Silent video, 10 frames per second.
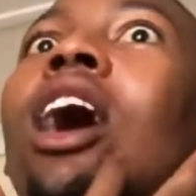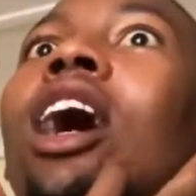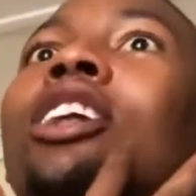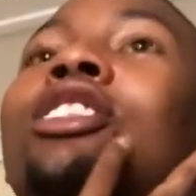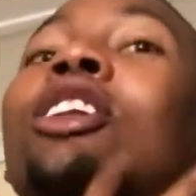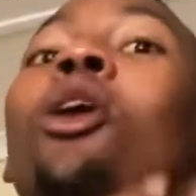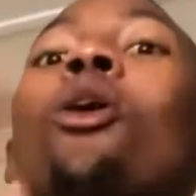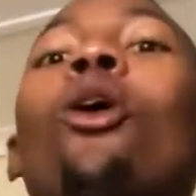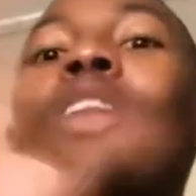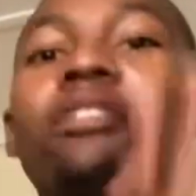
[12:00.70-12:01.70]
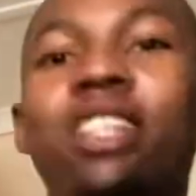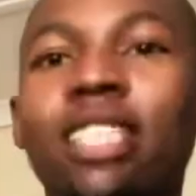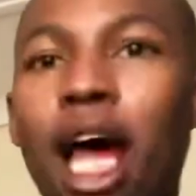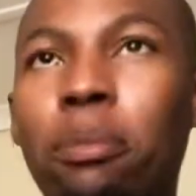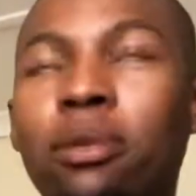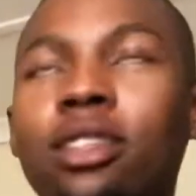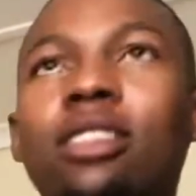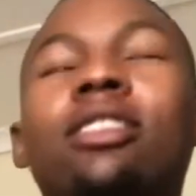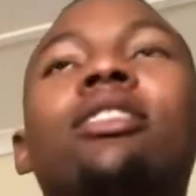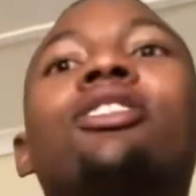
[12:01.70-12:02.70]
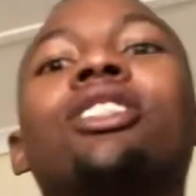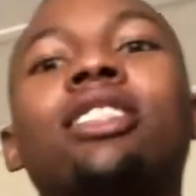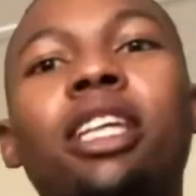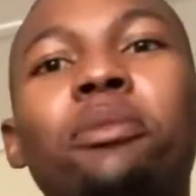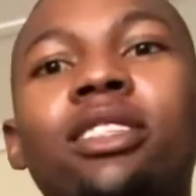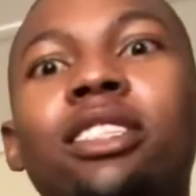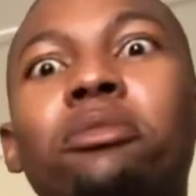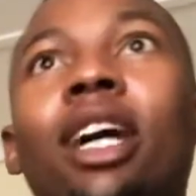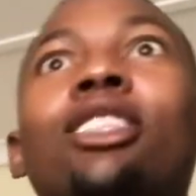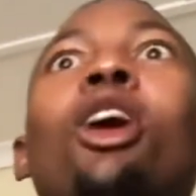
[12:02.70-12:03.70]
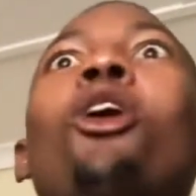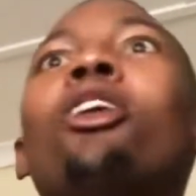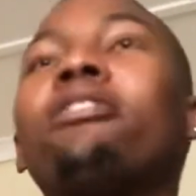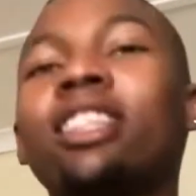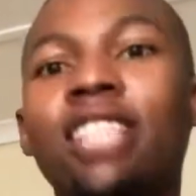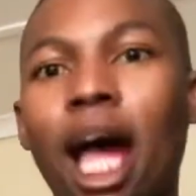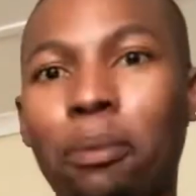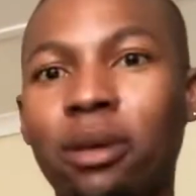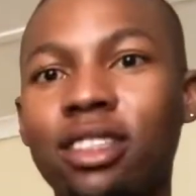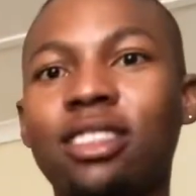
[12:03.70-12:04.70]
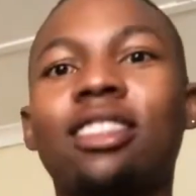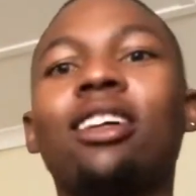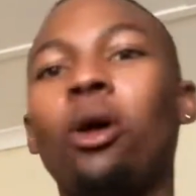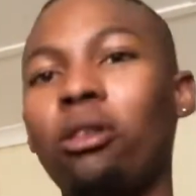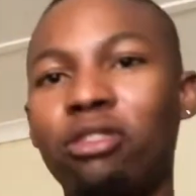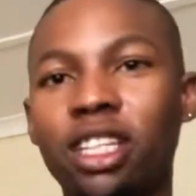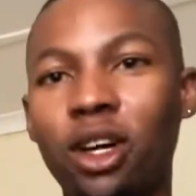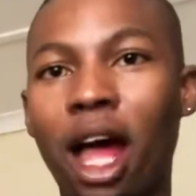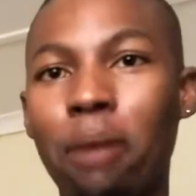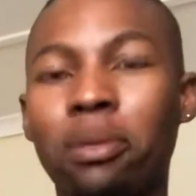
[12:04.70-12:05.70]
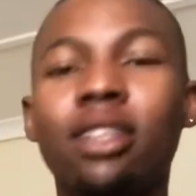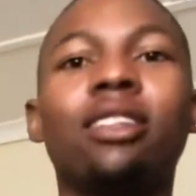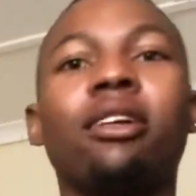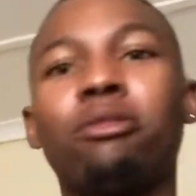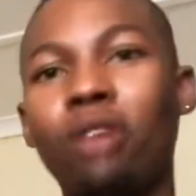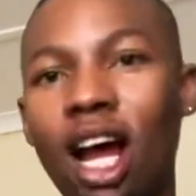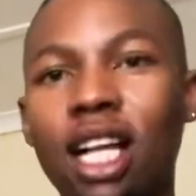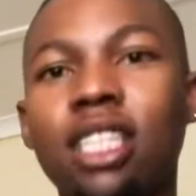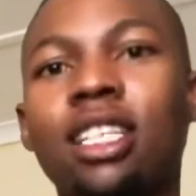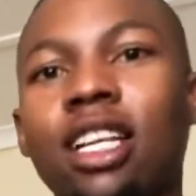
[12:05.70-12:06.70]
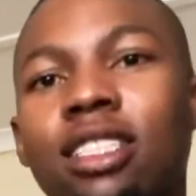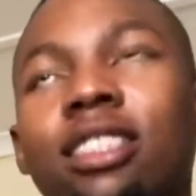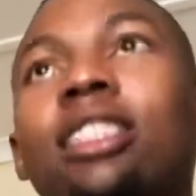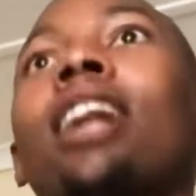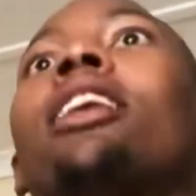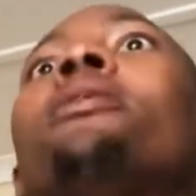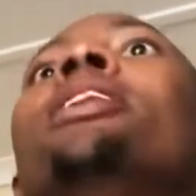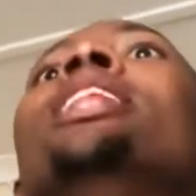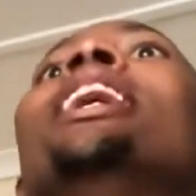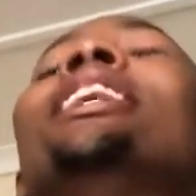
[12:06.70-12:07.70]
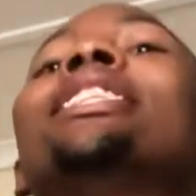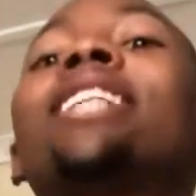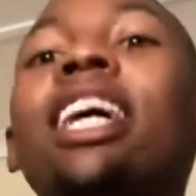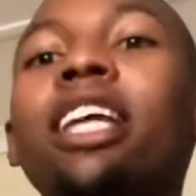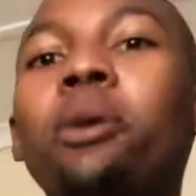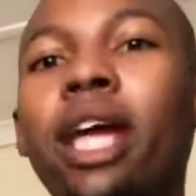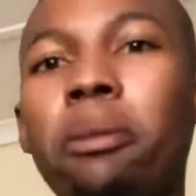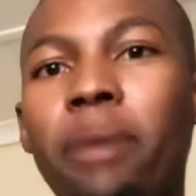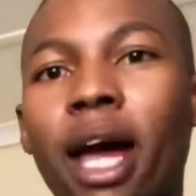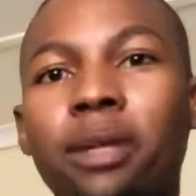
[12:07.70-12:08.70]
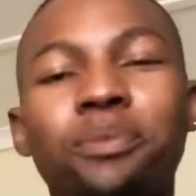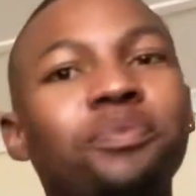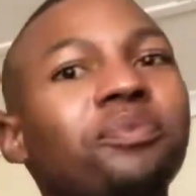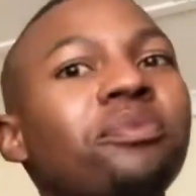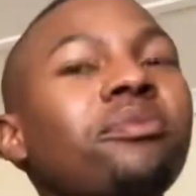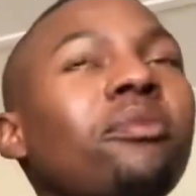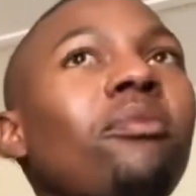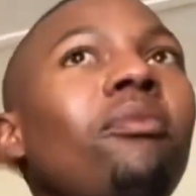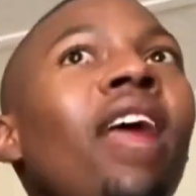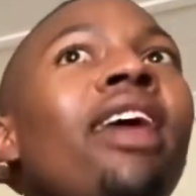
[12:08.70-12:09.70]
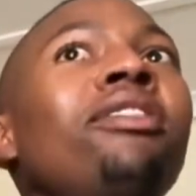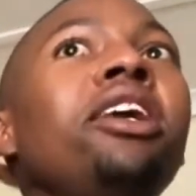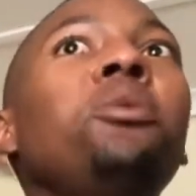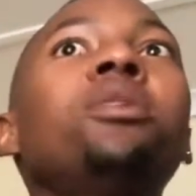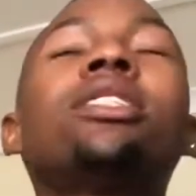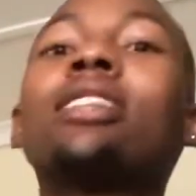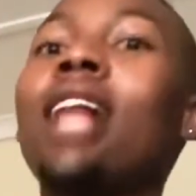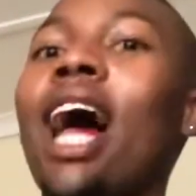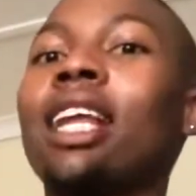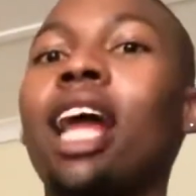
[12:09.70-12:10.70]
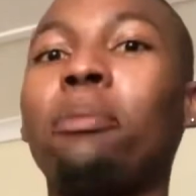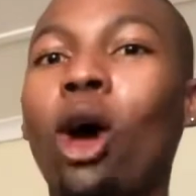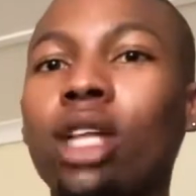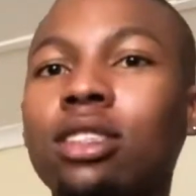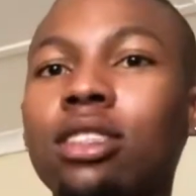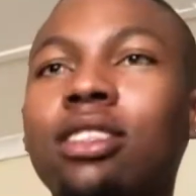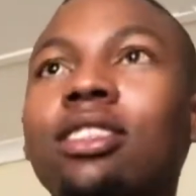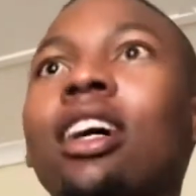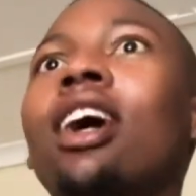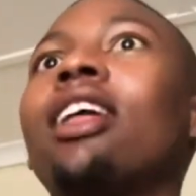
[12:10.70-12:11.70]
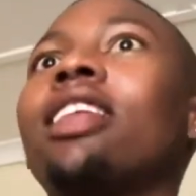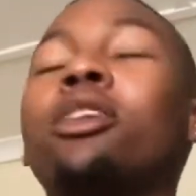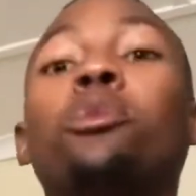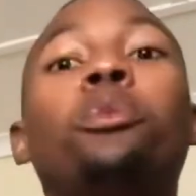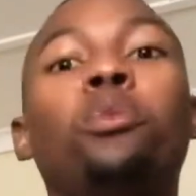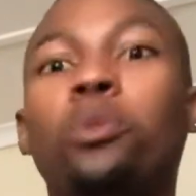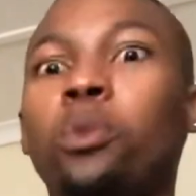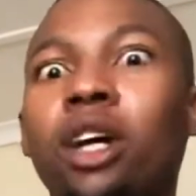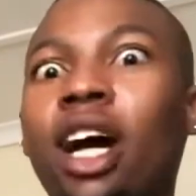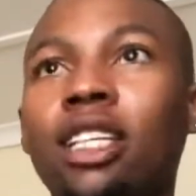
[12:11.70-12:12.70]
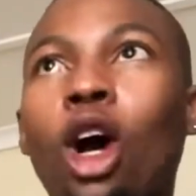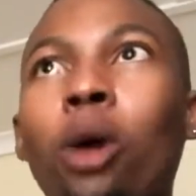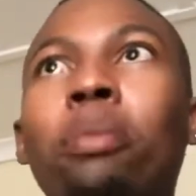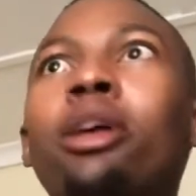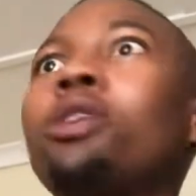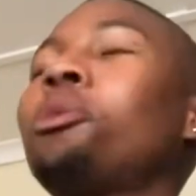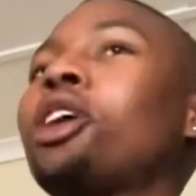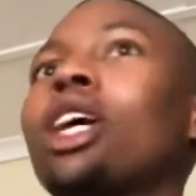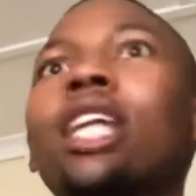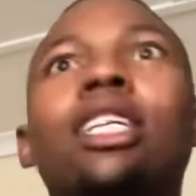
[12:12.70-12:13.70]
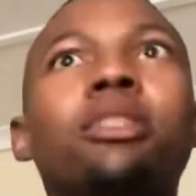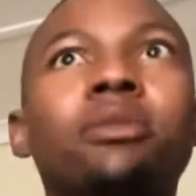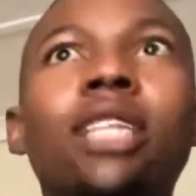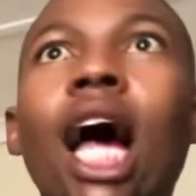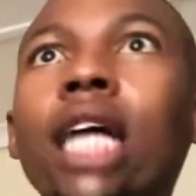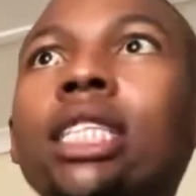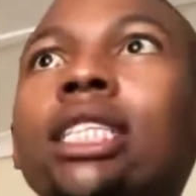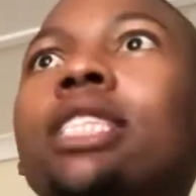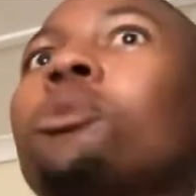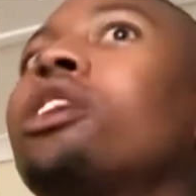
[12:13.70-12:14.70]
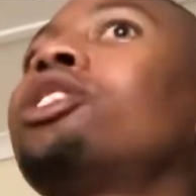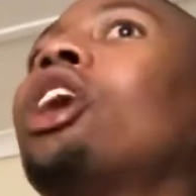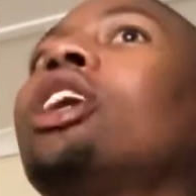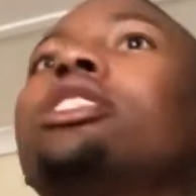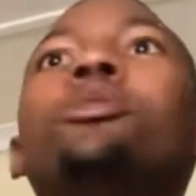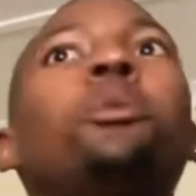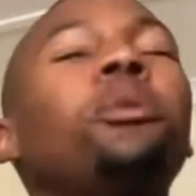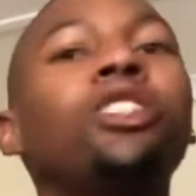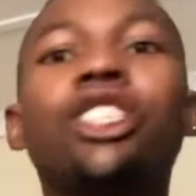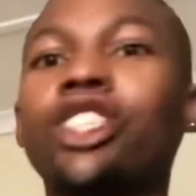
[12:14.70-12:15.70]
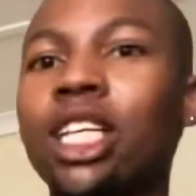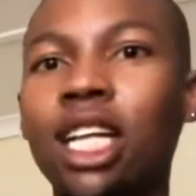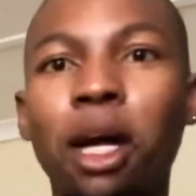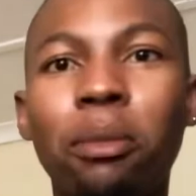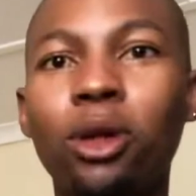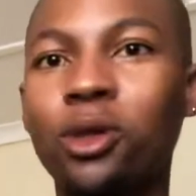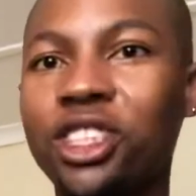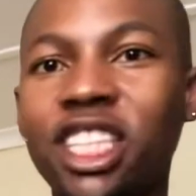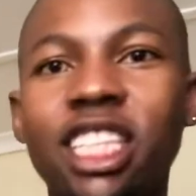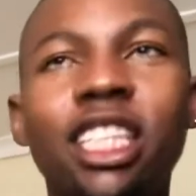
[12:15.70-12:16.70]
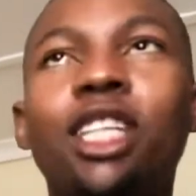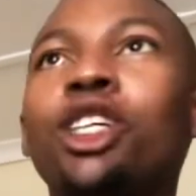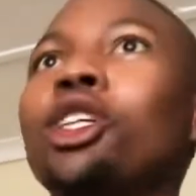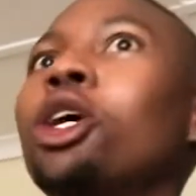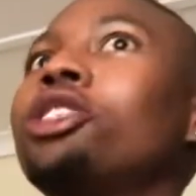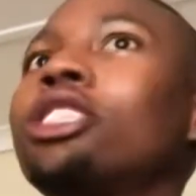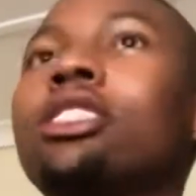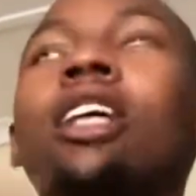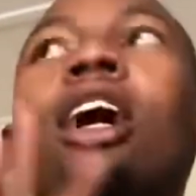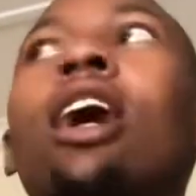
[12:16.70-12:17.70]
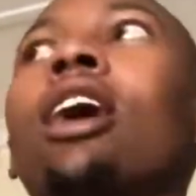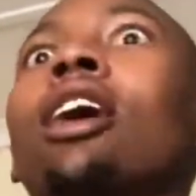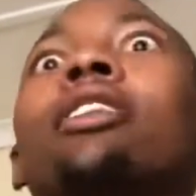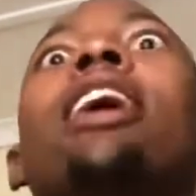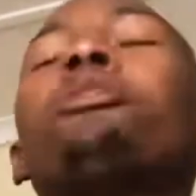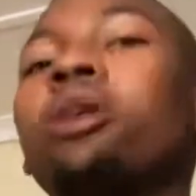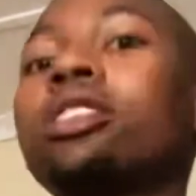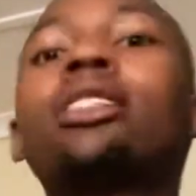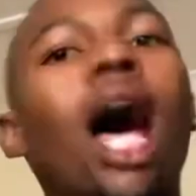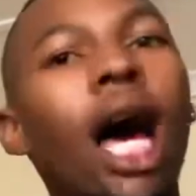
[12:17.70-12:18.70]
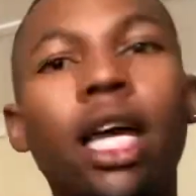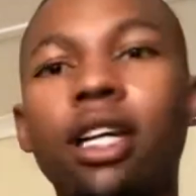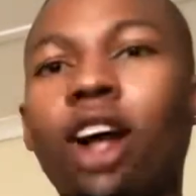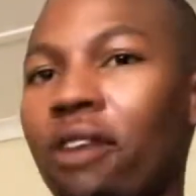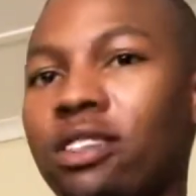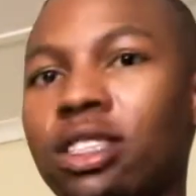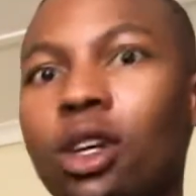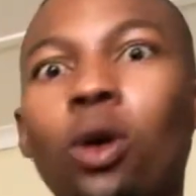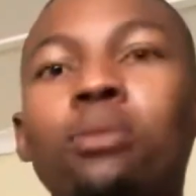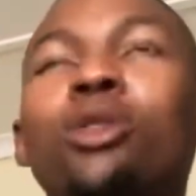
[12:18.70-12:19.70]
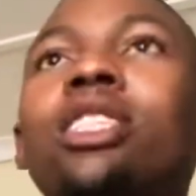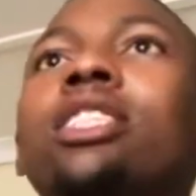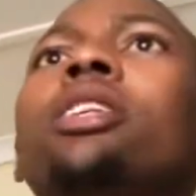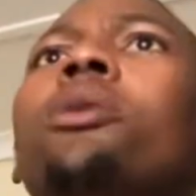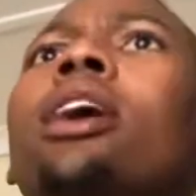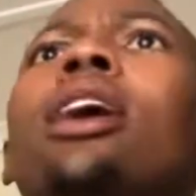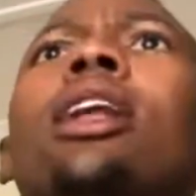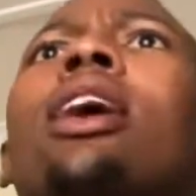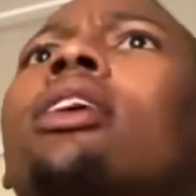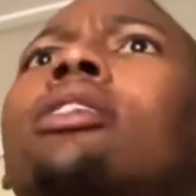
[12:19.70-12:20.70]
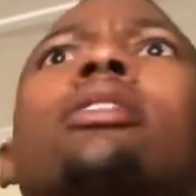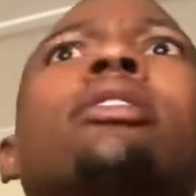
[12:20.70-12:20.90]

so all of this happened just keep this in mind so all of this happened the whole video happened friday saturday sunday sunday we came back and then we still had like bottles that were unopened we got like some ciders and whatnot and we were just chilling up elokishini you know just everyone's tired obviously on to anyway like